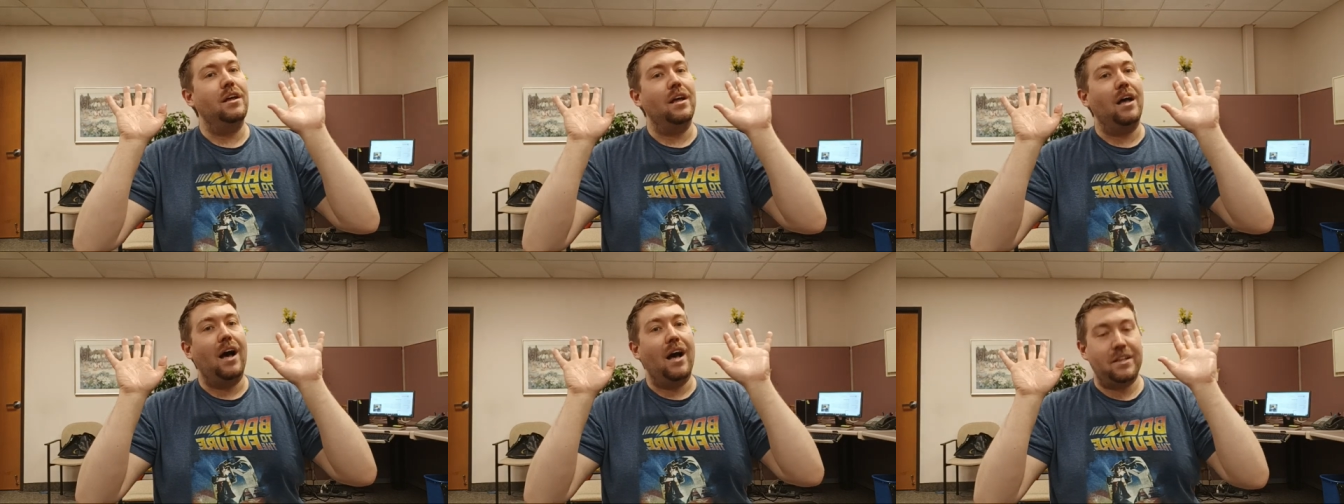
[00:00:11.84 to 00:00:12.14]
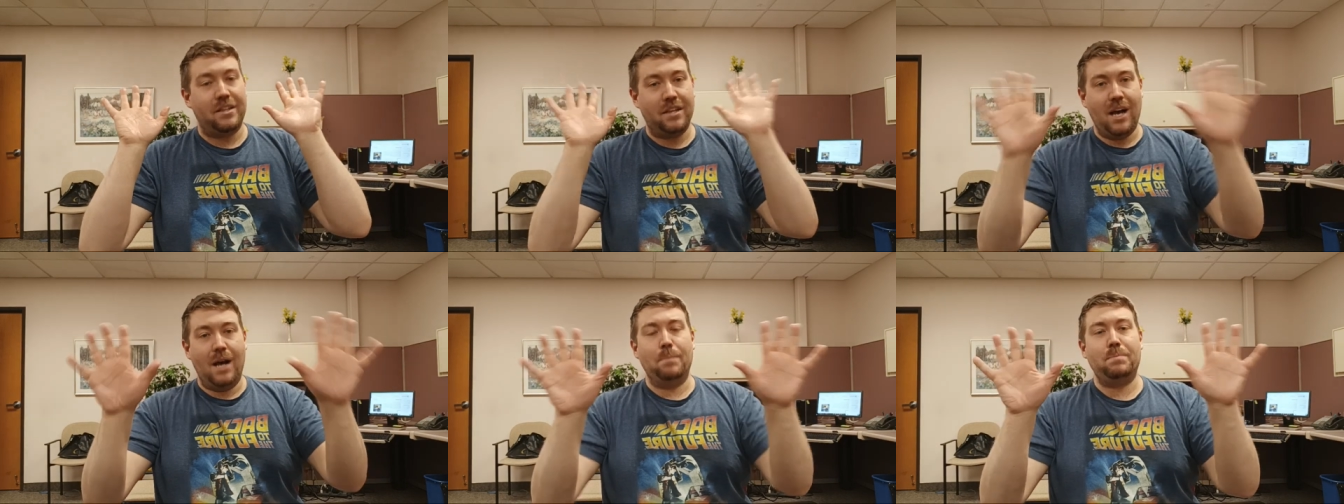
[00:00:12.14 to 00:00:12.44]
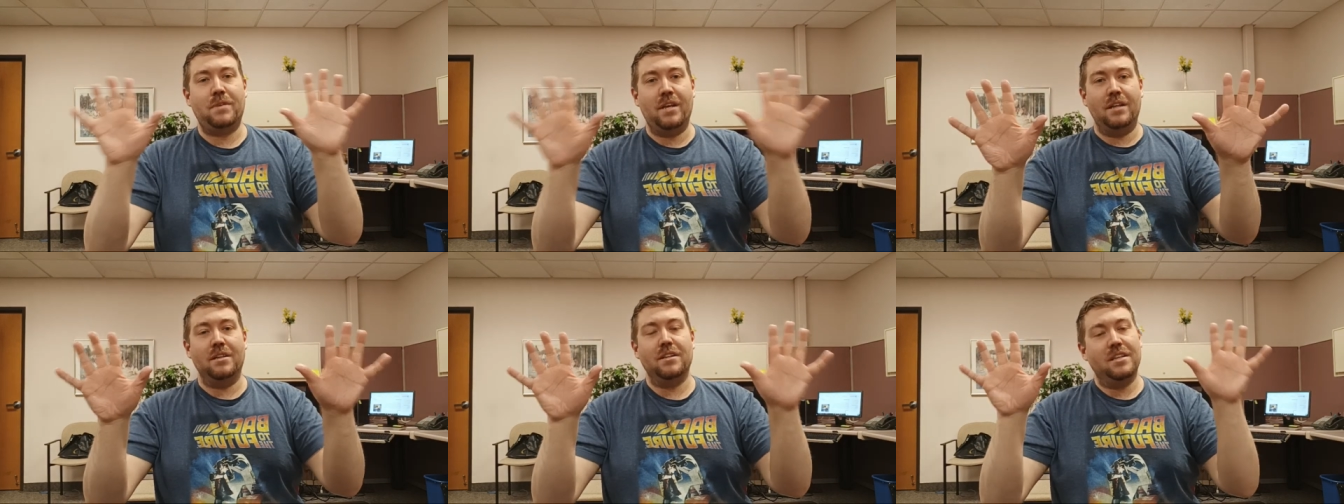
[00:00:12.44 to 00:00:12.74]
A top
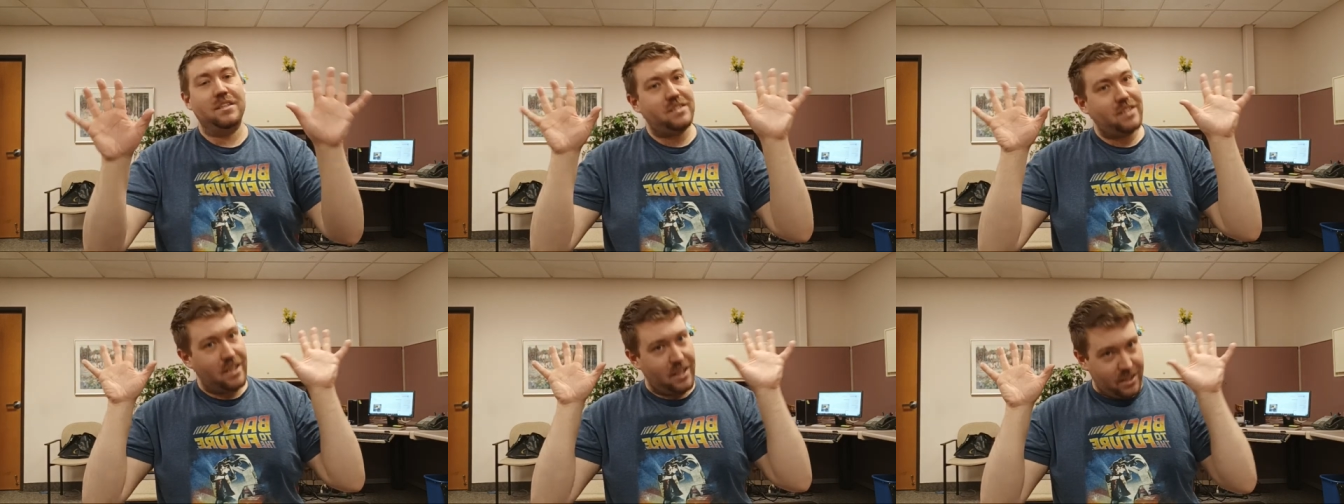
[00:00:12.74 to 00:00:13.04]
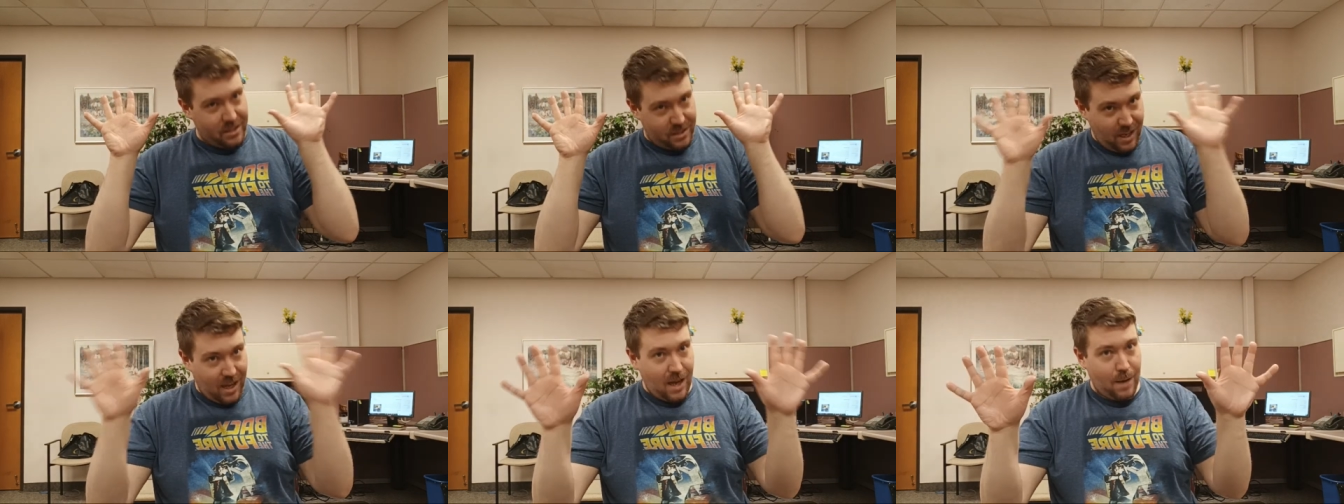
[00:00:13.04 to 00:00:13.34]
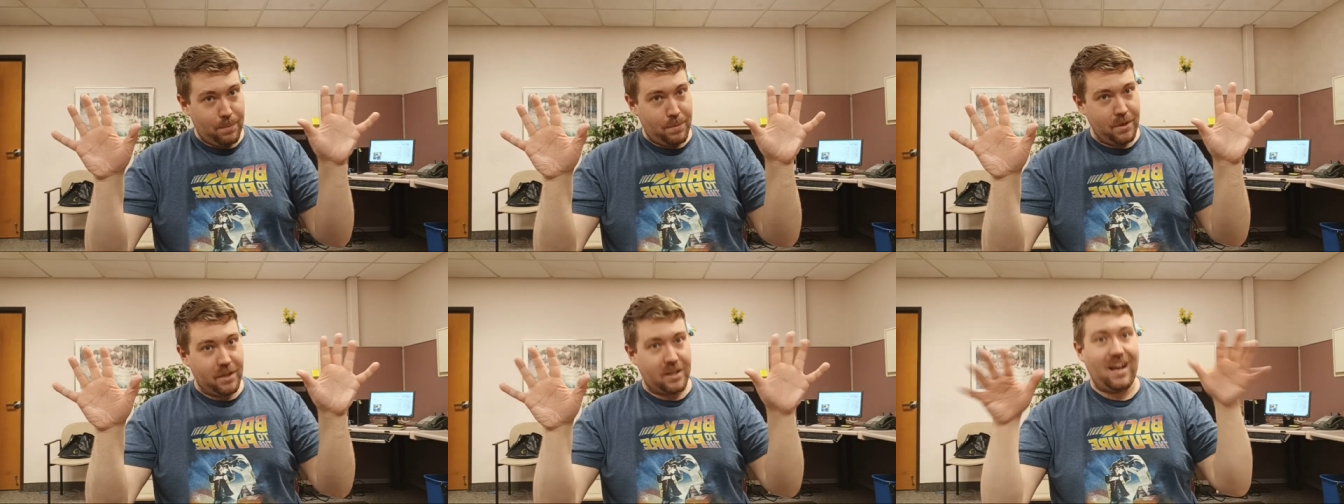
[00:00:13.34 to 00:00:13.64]
10 list of a
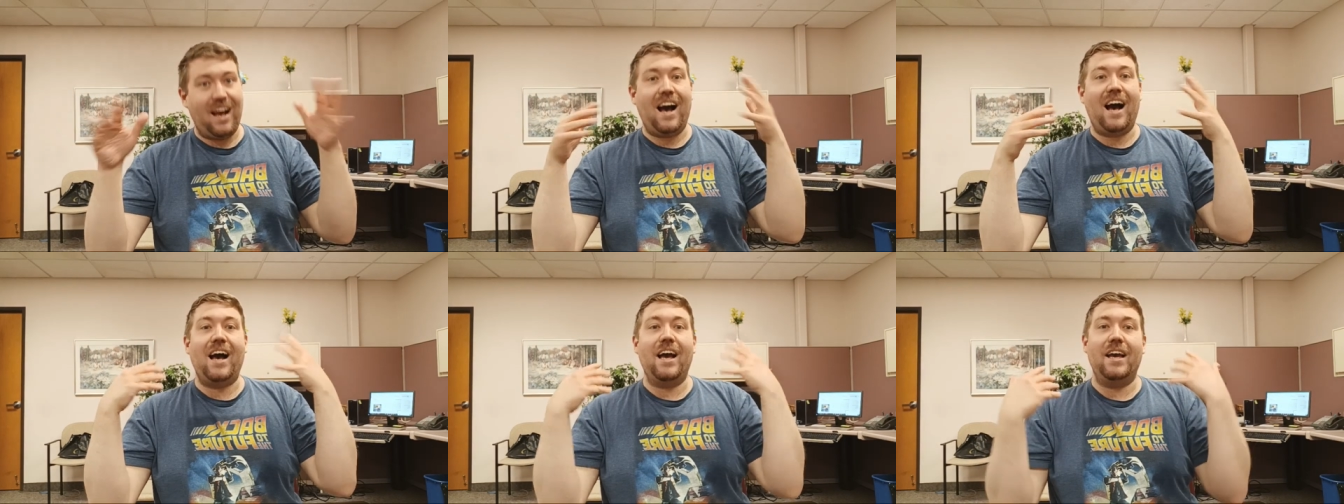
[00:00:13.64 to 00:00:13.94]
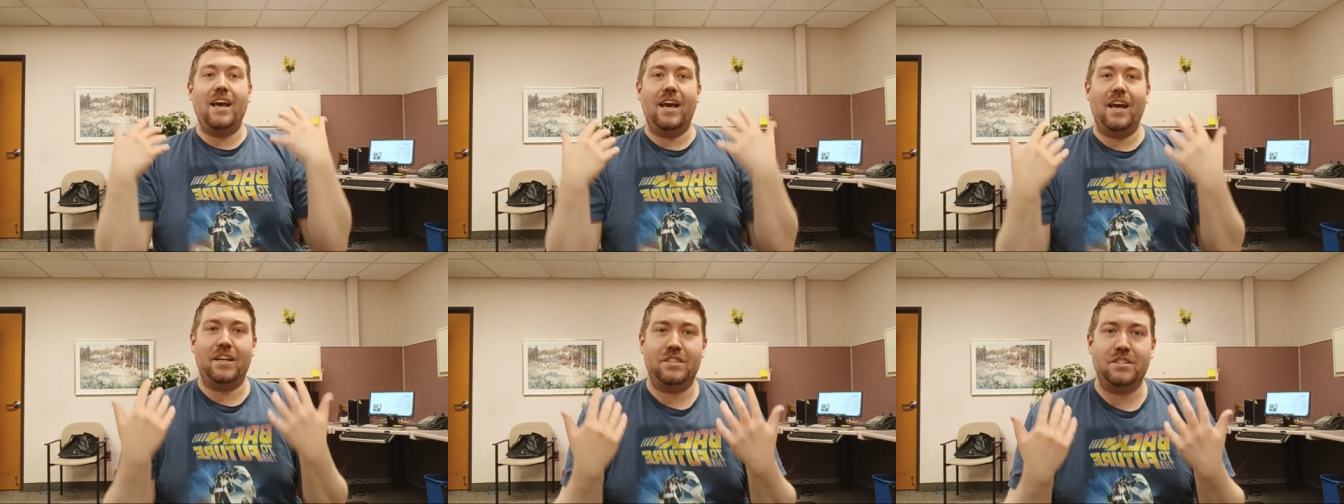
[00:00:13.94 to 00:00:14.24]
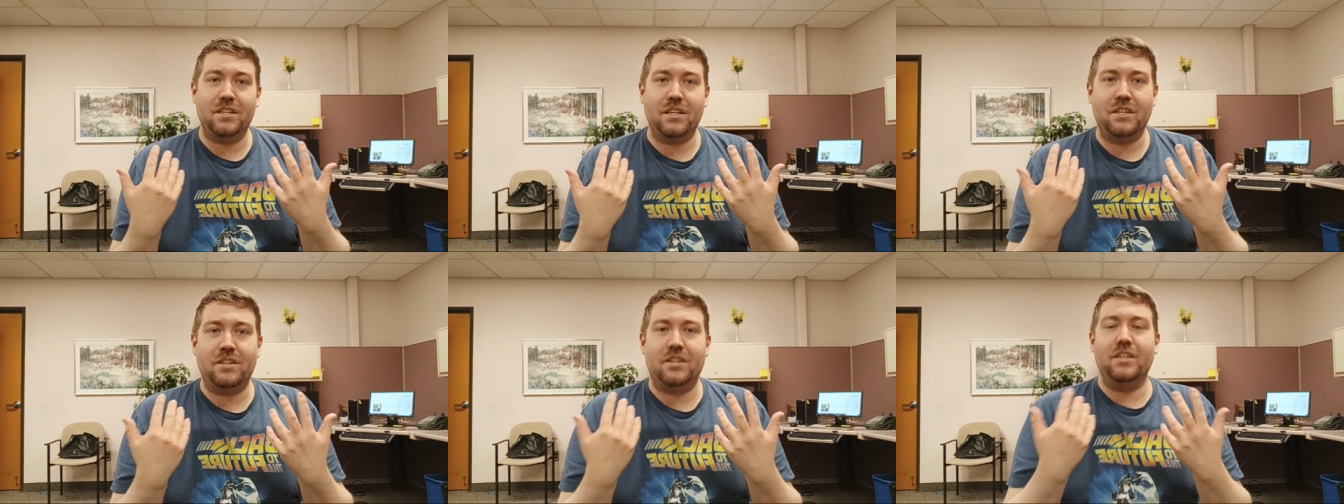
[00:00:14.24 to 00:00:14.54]
topic I
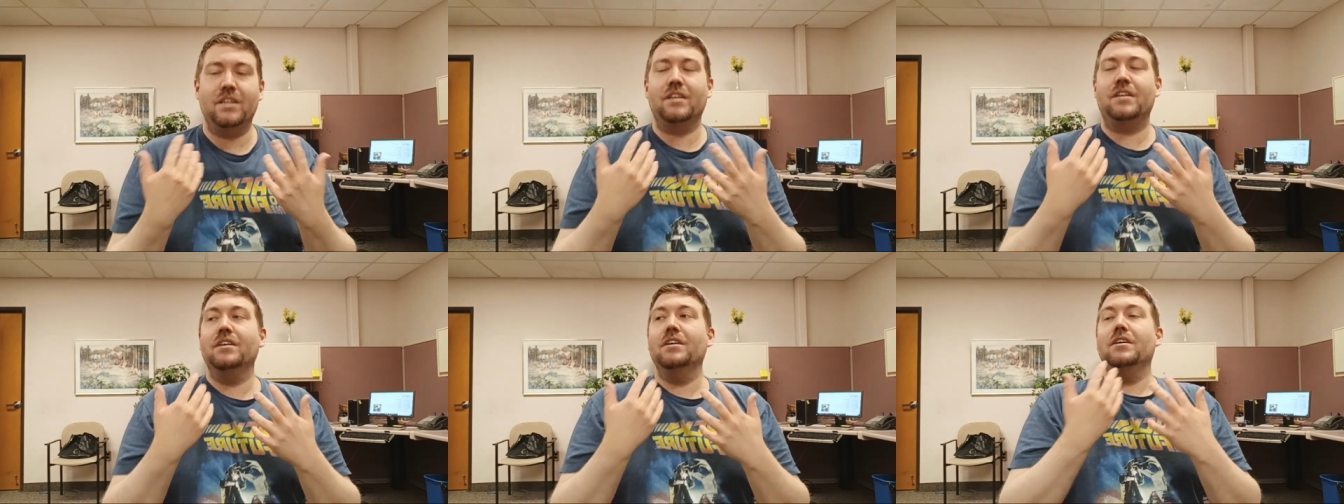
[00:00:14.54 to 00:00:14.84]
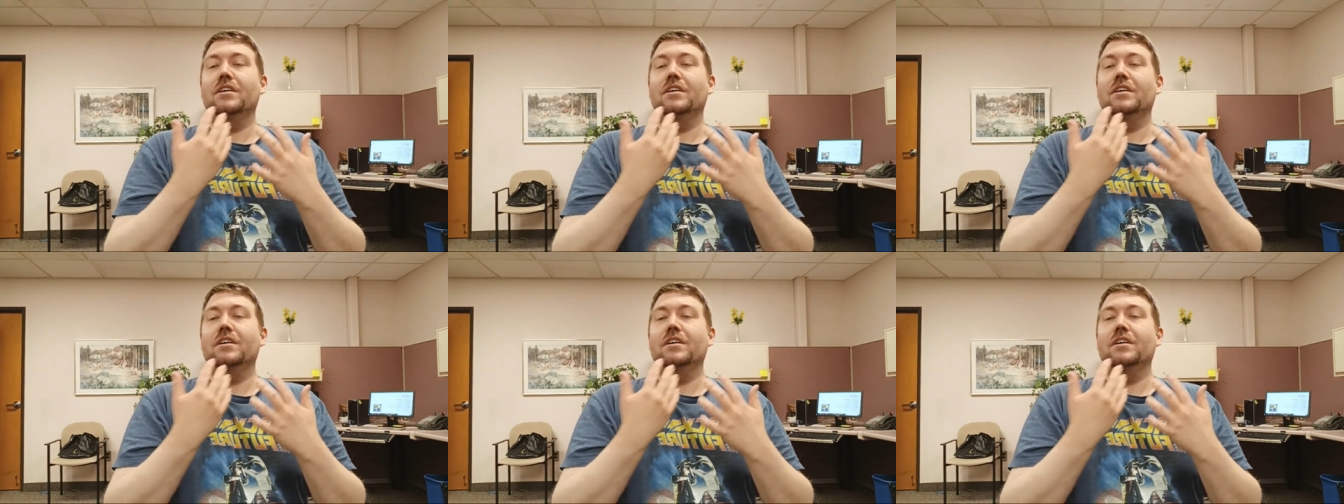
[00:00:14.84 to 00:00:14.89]
actually think